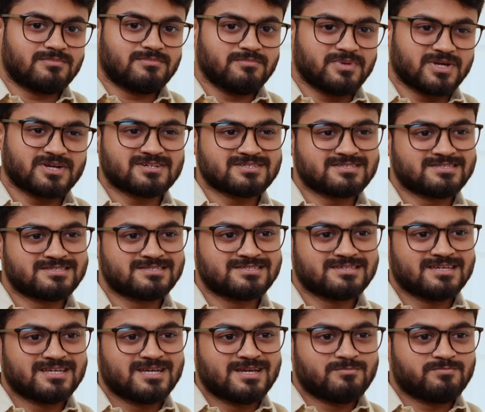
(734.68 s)
Because
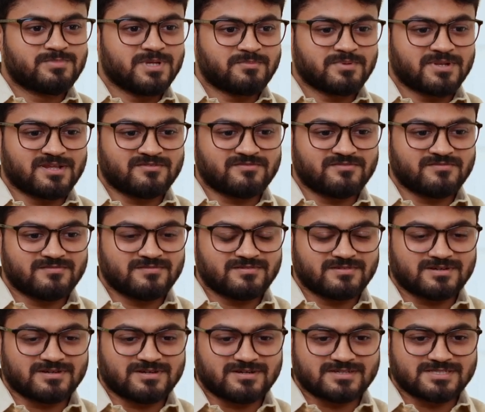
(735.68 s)
people have
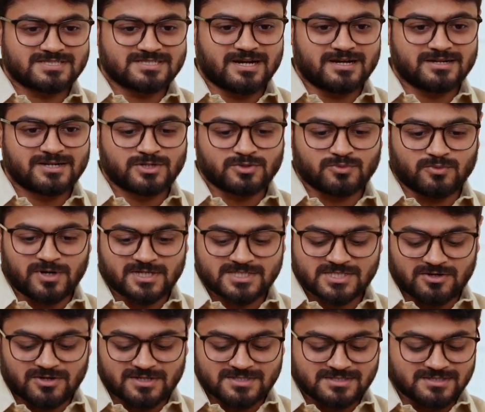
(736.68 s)
started to watch
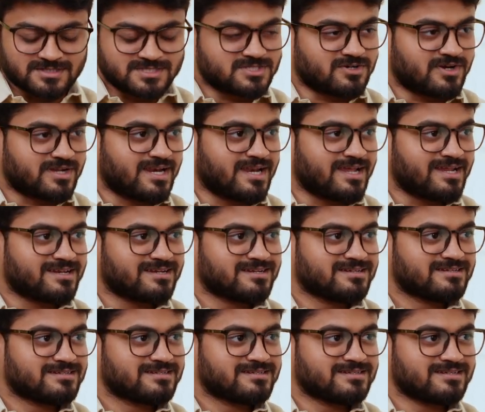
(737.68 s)
concerts online,
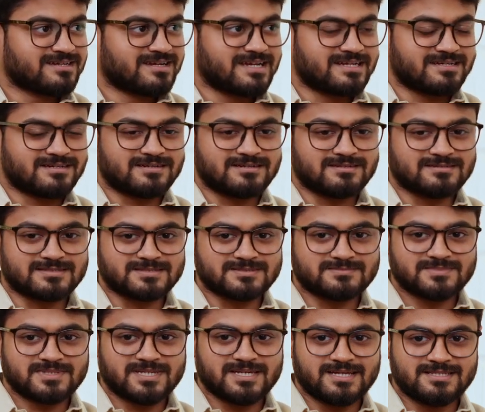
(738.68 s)
and
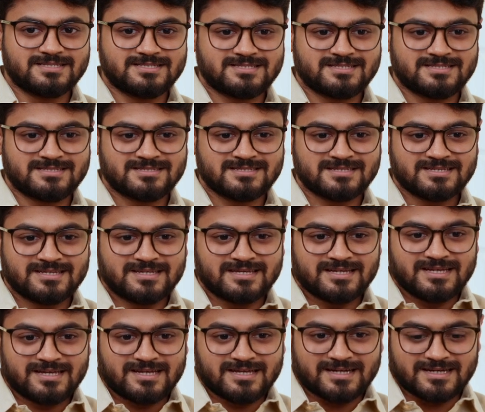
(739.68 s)
it's
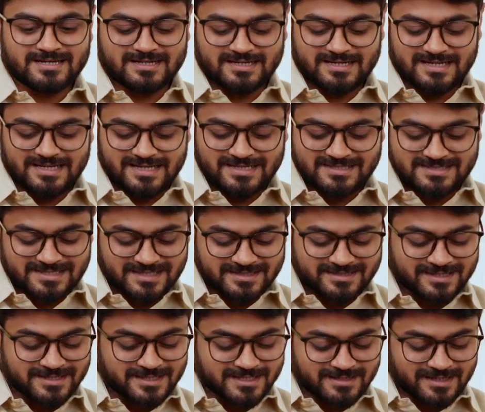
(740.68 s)
at
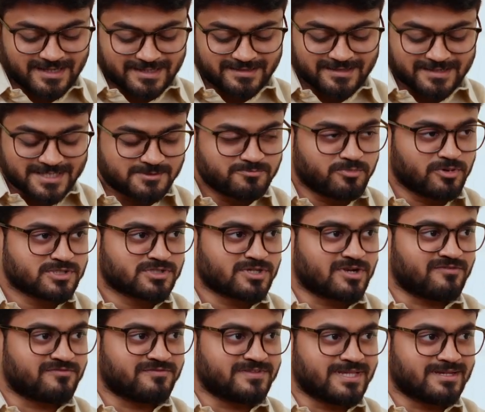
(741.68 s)
the disposal
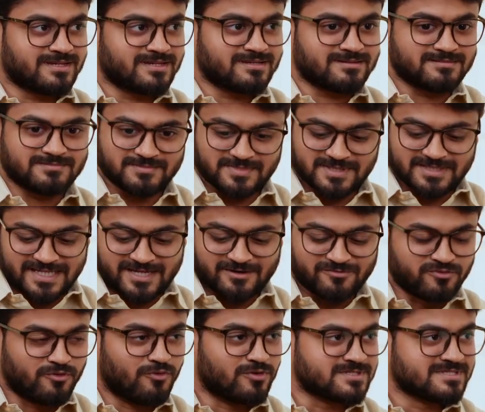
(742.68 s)
of their
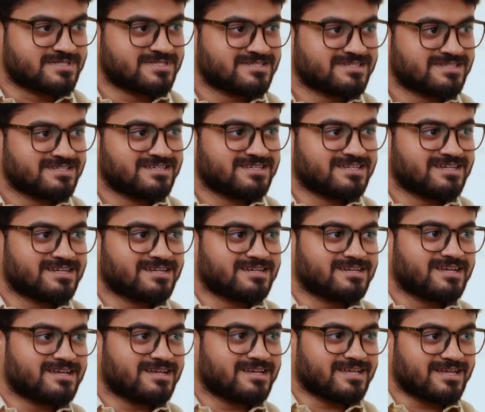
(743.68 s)
phones
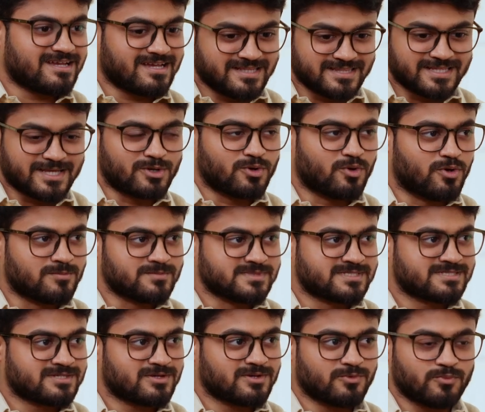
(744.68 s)
in their
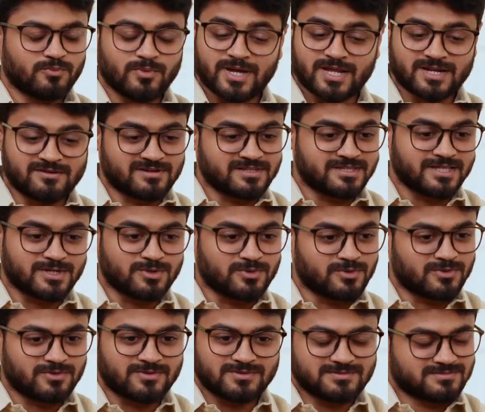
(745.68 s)
homes. Wherever they
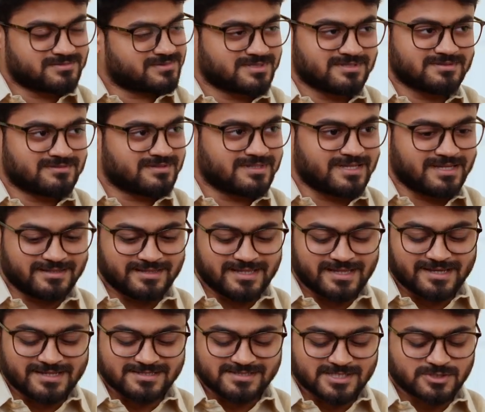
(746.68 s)
go, they
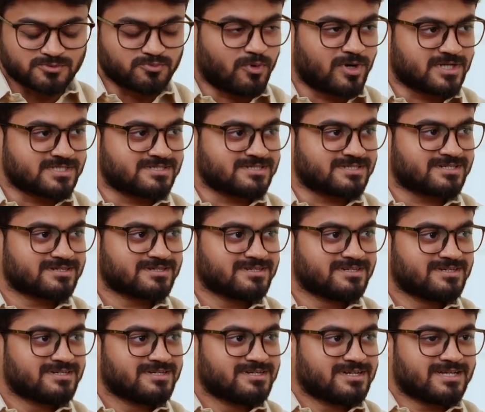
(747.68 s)
can just watch it.
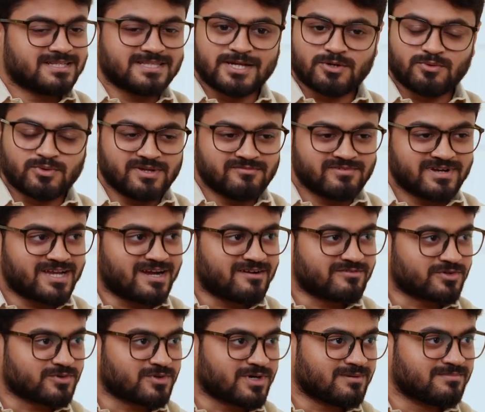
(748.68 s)
They don't even
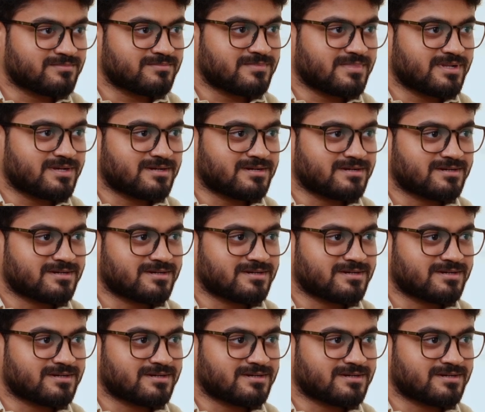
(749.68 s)
have to come